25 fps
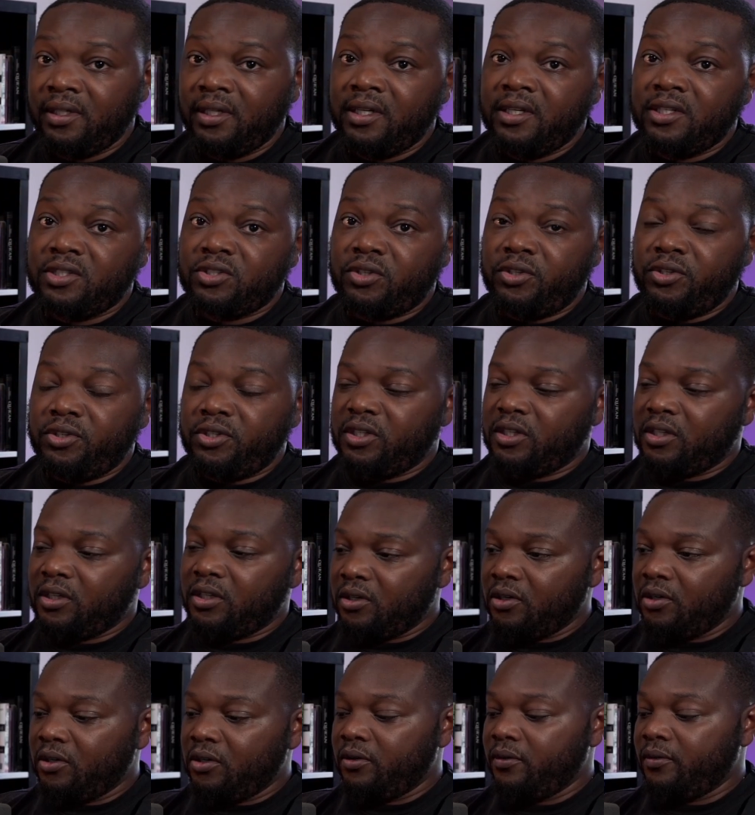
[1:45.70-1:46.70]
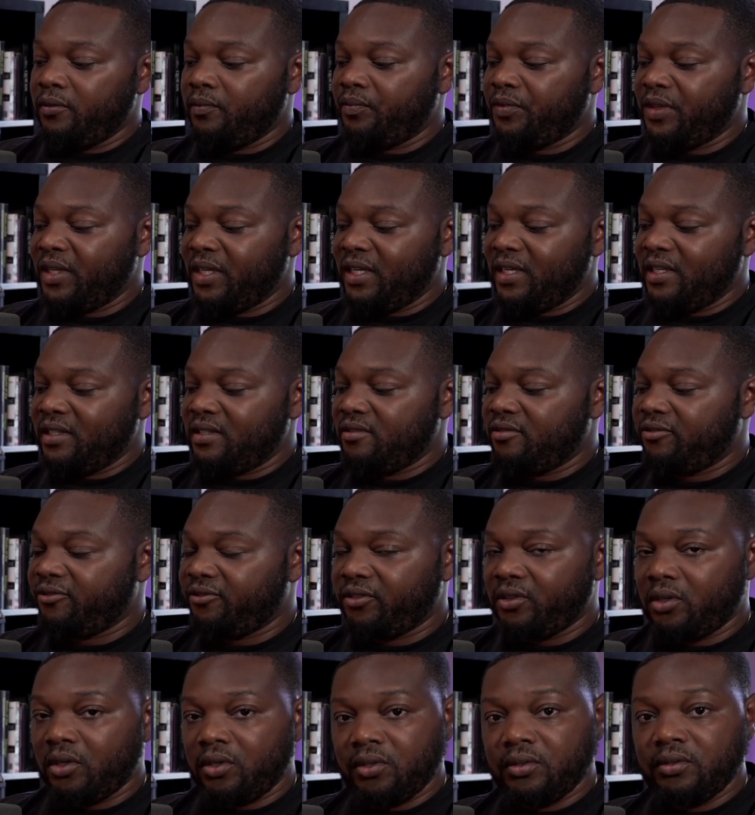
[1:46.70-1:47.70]
you can learn and get the
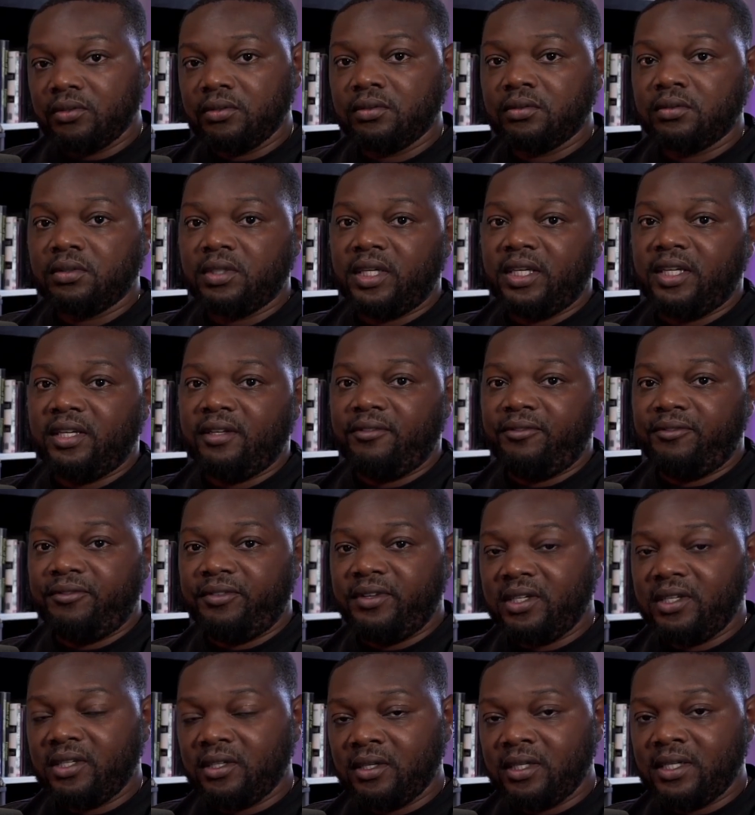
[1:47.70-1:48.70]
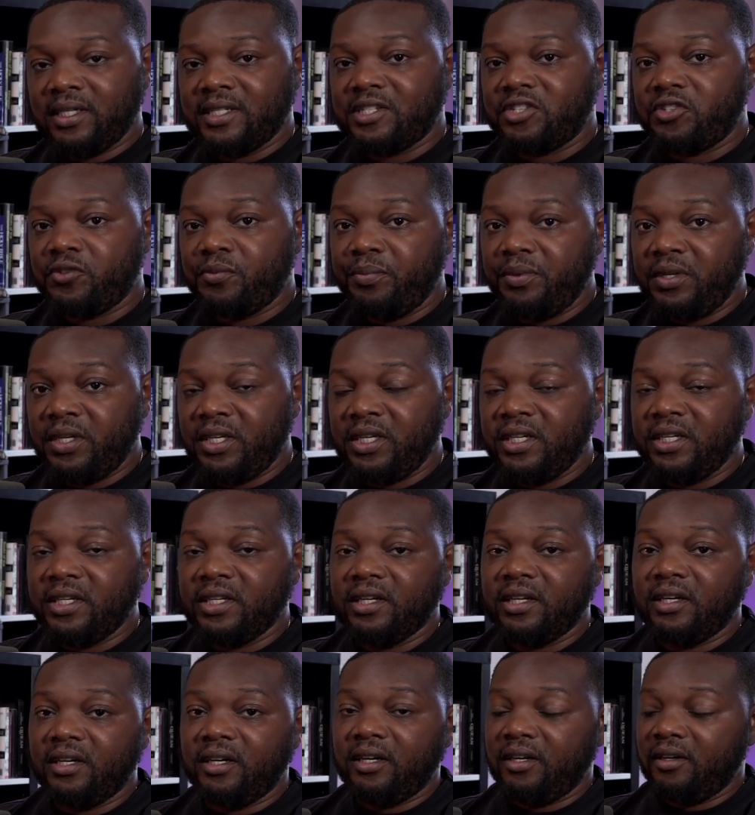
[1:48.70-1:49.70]
flow and the feel and the speed
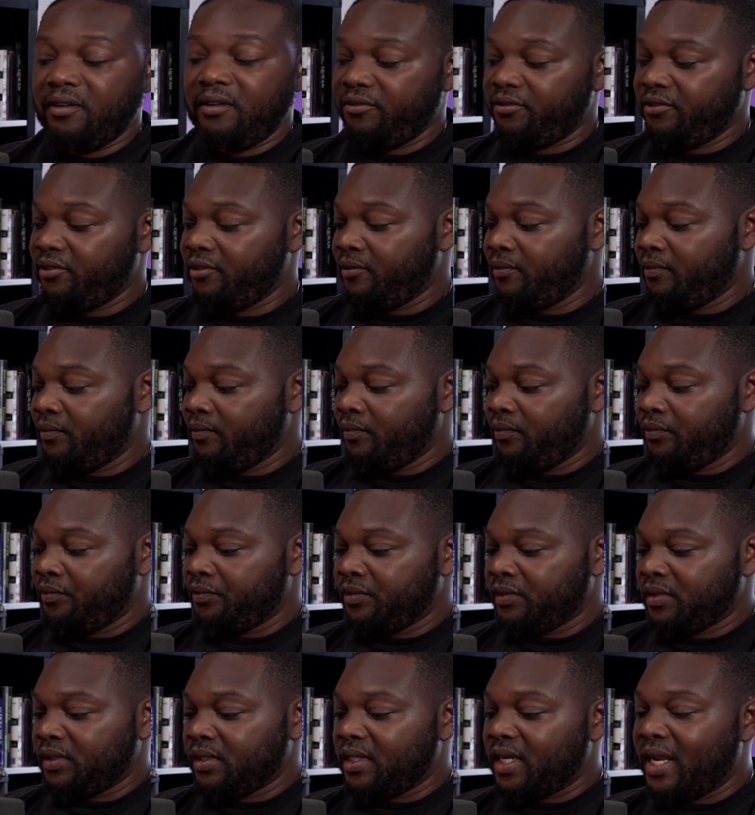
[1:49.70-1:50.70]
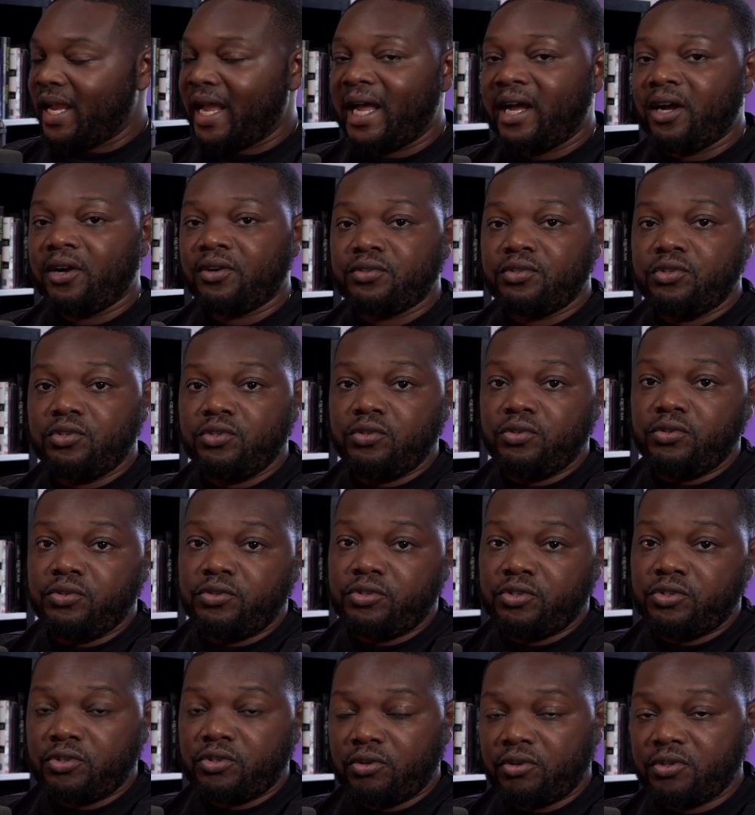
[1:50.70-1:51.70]
of how to
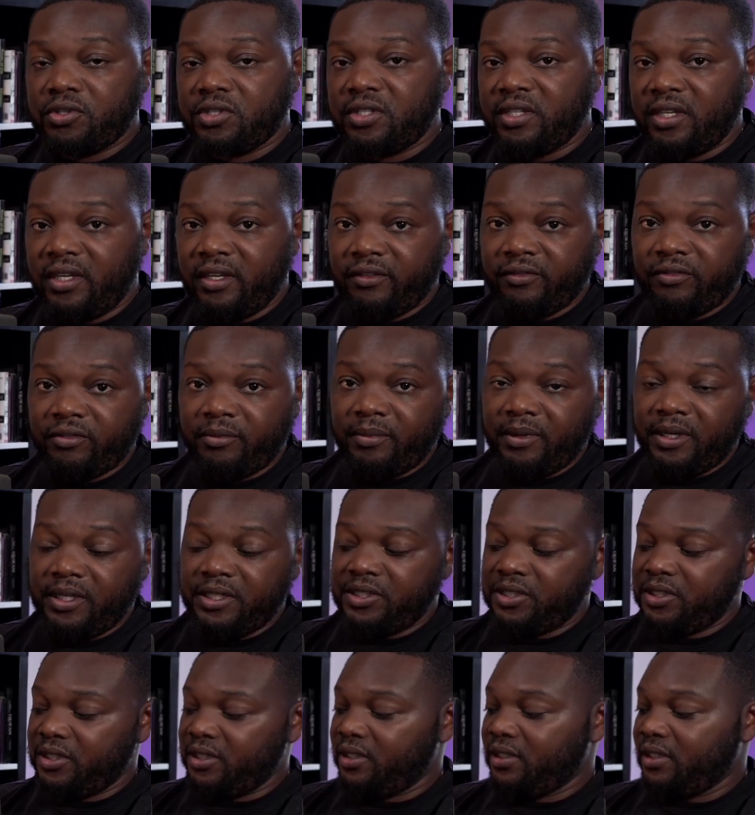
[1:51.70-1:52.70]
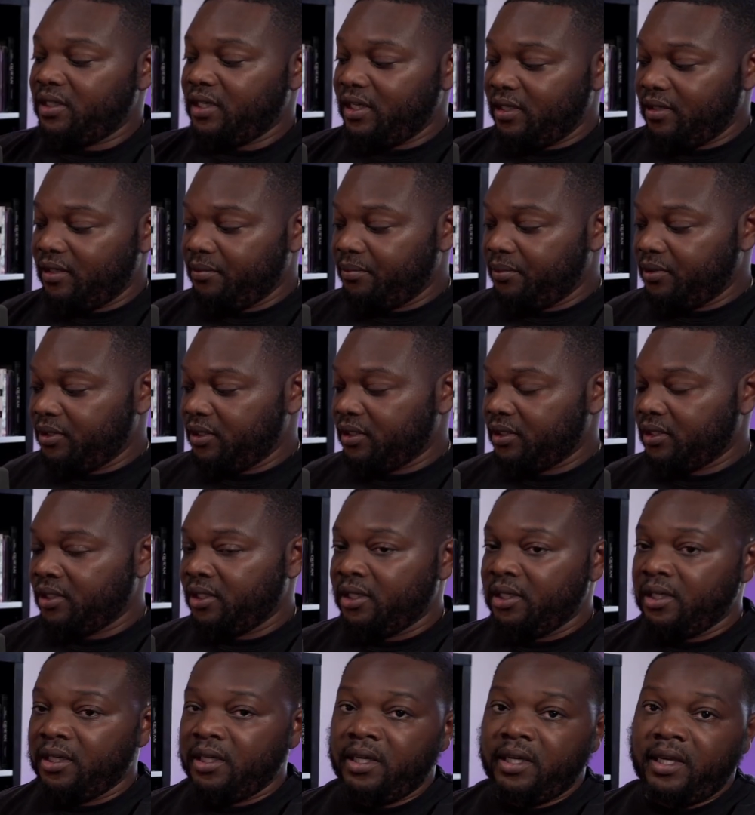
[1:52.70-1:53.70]
source the information in the book.
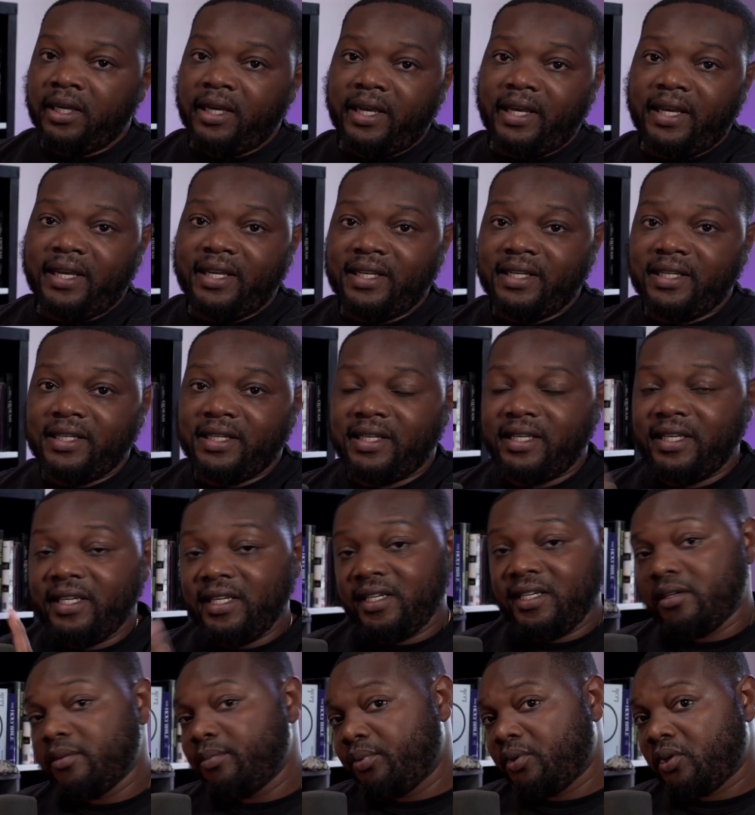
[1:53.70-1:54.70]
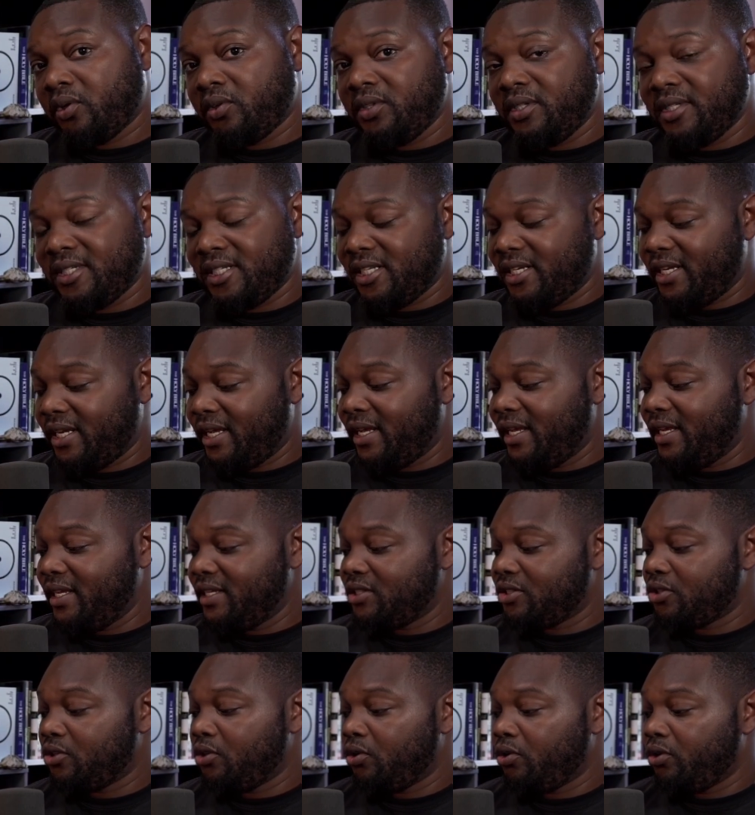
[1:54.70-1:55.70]
And the key component to that is
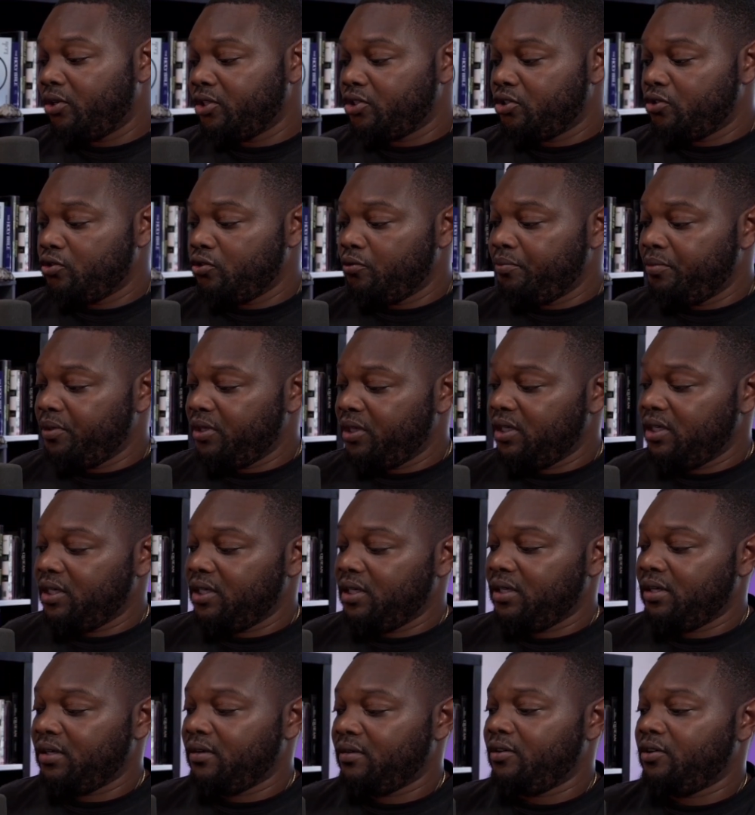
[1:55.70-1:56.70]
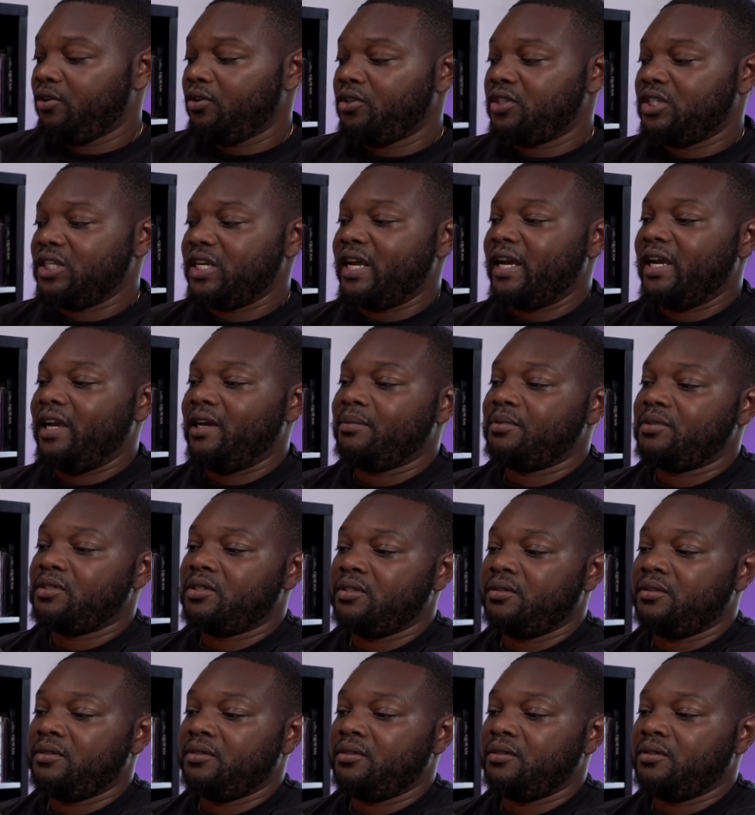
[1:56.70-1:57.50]
going to be your tabs.